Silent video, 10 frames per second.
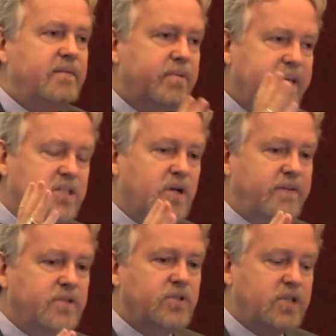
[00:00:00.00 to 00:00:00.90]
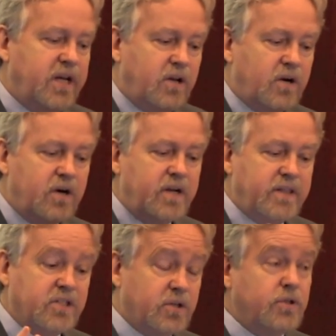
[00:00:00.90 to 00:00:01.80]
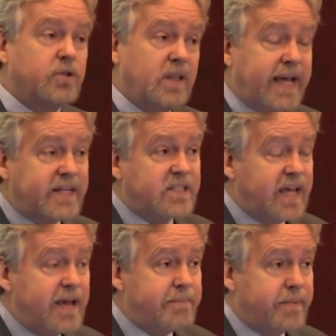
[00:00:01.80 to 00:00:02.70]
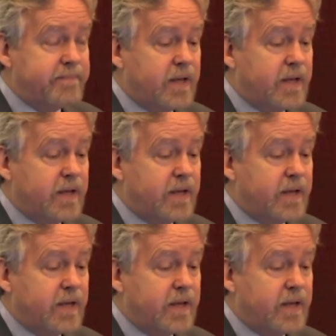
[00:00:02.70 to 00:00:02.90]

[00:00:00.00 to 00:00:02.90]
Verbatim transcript: Police officers can learn the social landscape